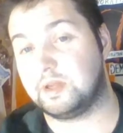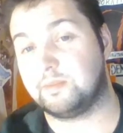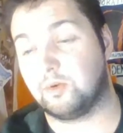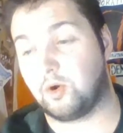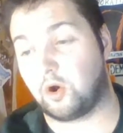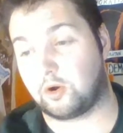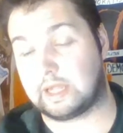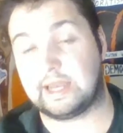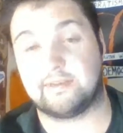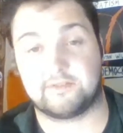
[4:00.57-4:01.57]
people are
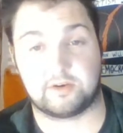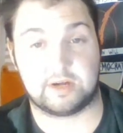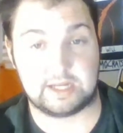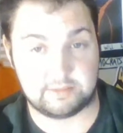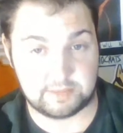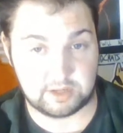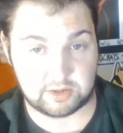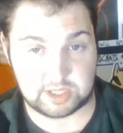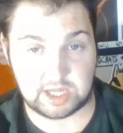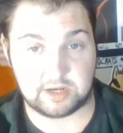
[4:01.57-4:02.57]
getting very
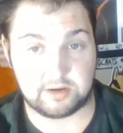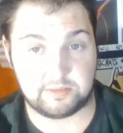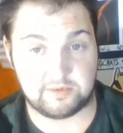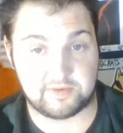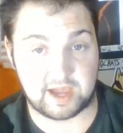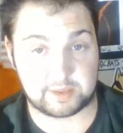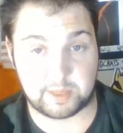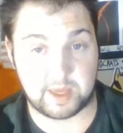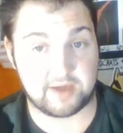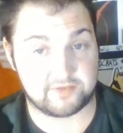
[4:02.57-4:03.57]
irritated with the fact
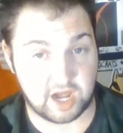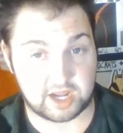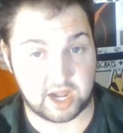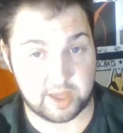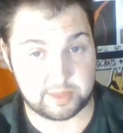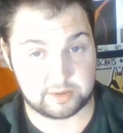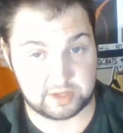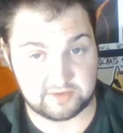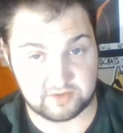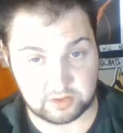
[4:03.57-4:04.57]
that they have not gotten their
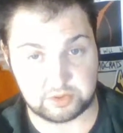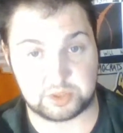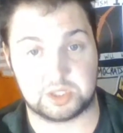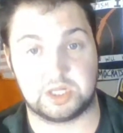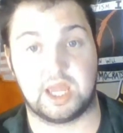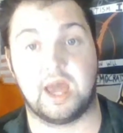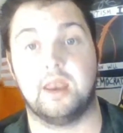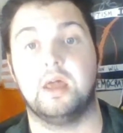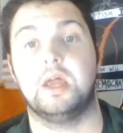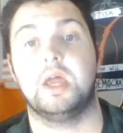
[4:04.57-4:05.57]
devolution
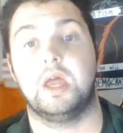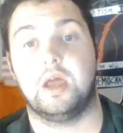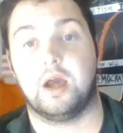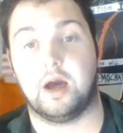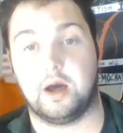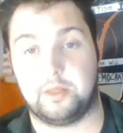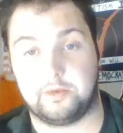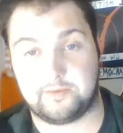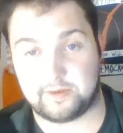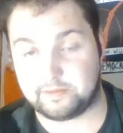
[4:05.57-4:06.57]
yet,
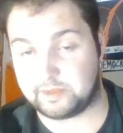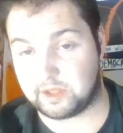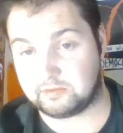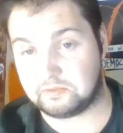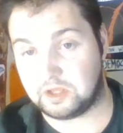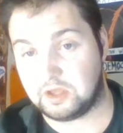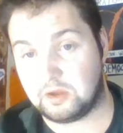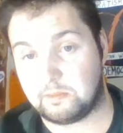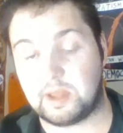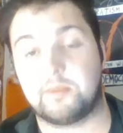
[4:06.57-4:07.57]
that
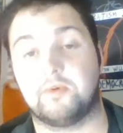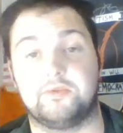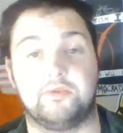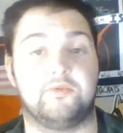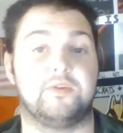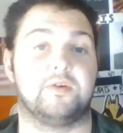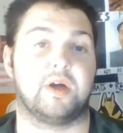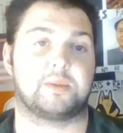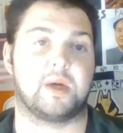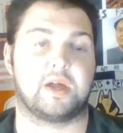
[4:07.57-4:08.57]
people do feel
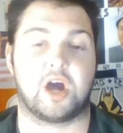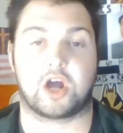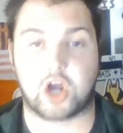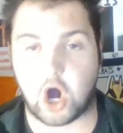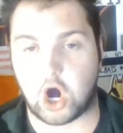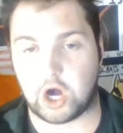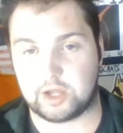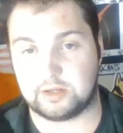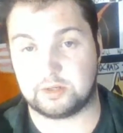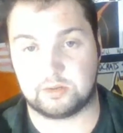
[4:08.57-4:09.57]
like they got
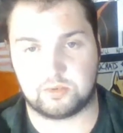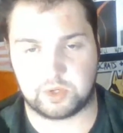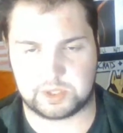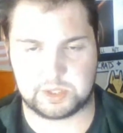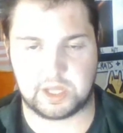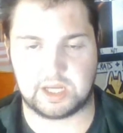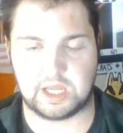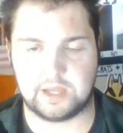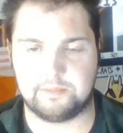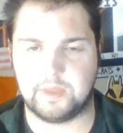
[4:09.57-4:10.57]
conned, which they
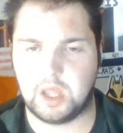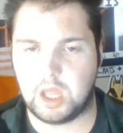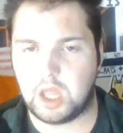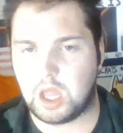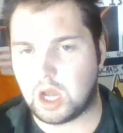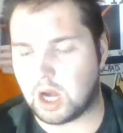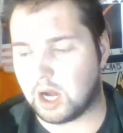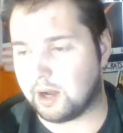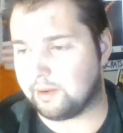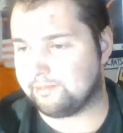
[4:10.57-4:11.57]
did,
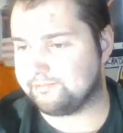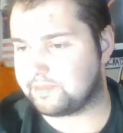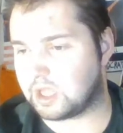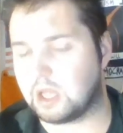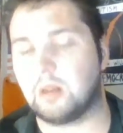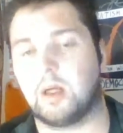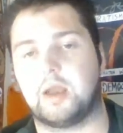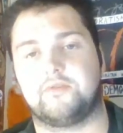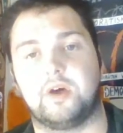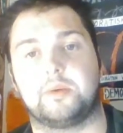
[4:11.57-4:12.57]
and a
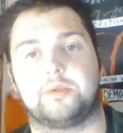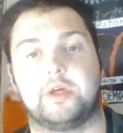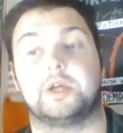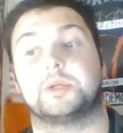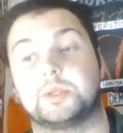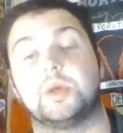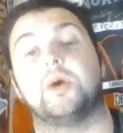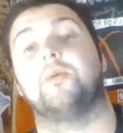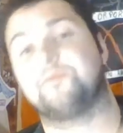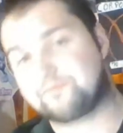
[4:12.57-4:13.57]
lot of other things.
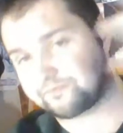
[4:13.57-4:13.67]
So,